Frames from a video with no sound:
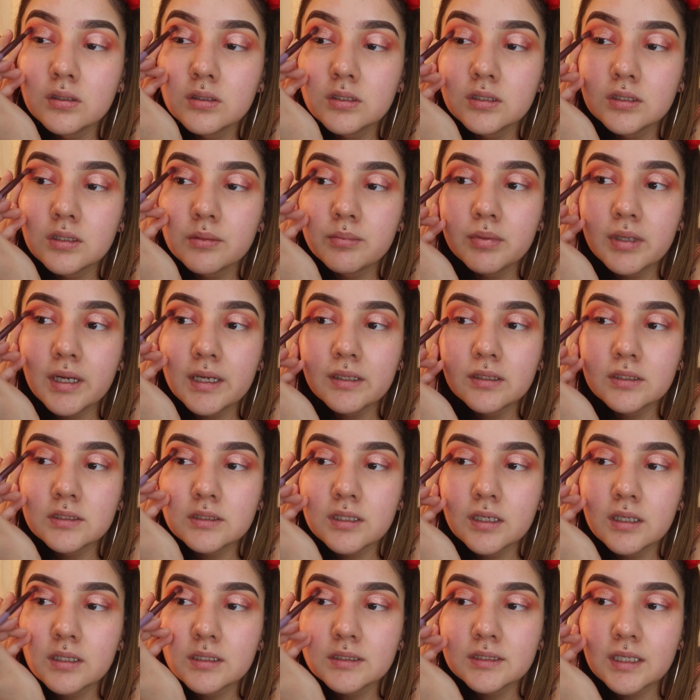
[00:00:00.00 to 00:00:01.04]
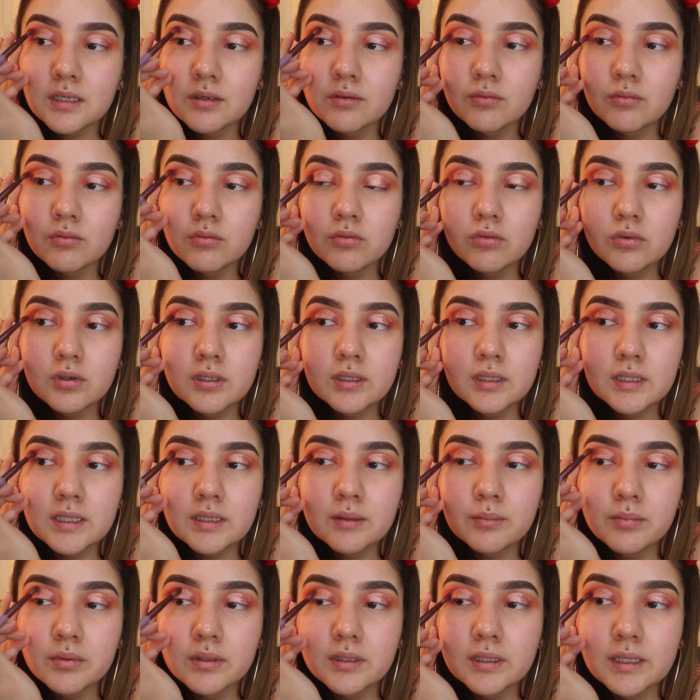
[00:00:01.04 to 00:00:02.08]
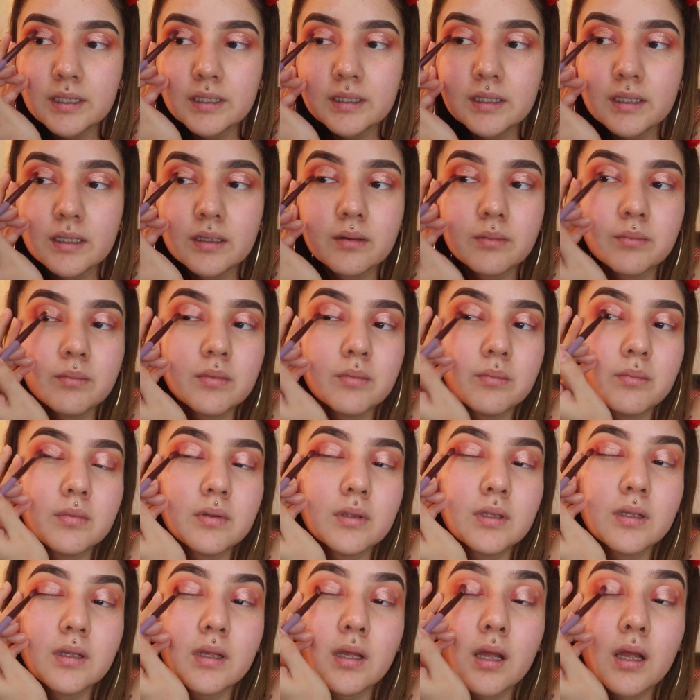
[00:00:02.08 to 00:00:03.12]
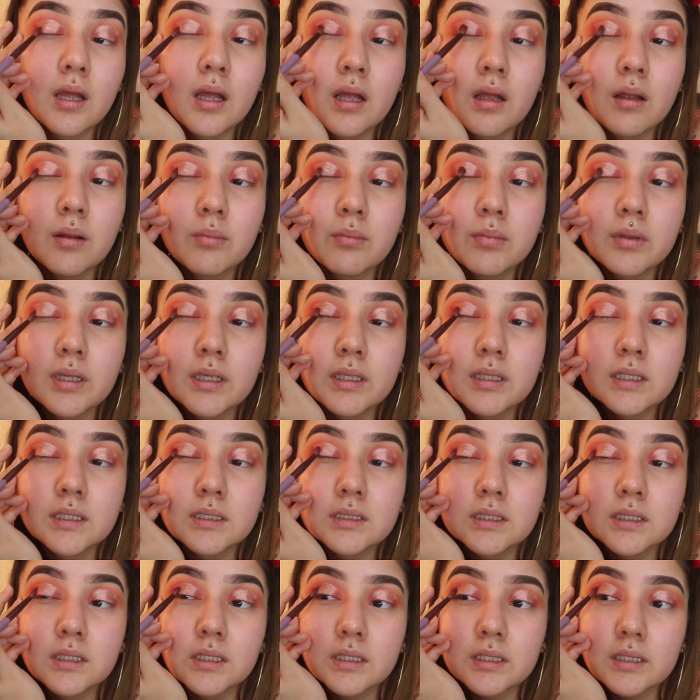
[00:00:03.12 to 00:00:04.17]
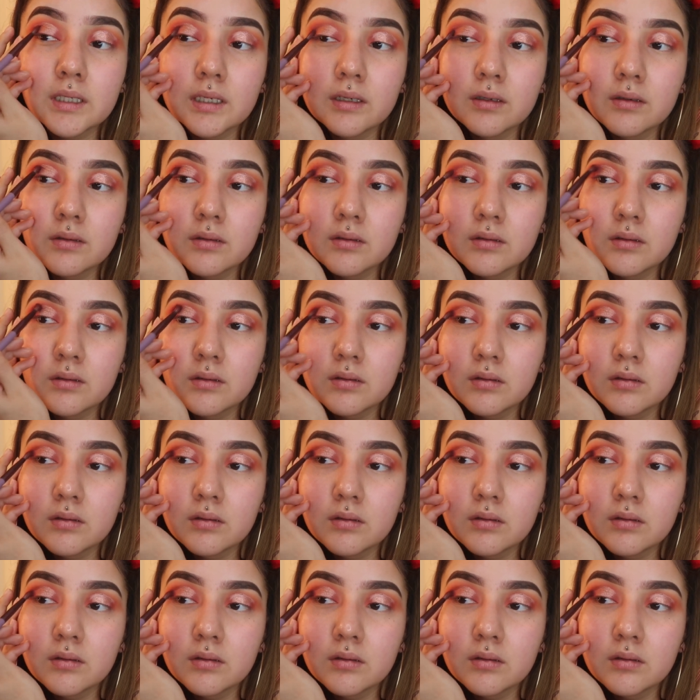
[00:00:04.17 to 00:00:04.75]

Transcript: just apply those colors and really blend them. Blend this look out.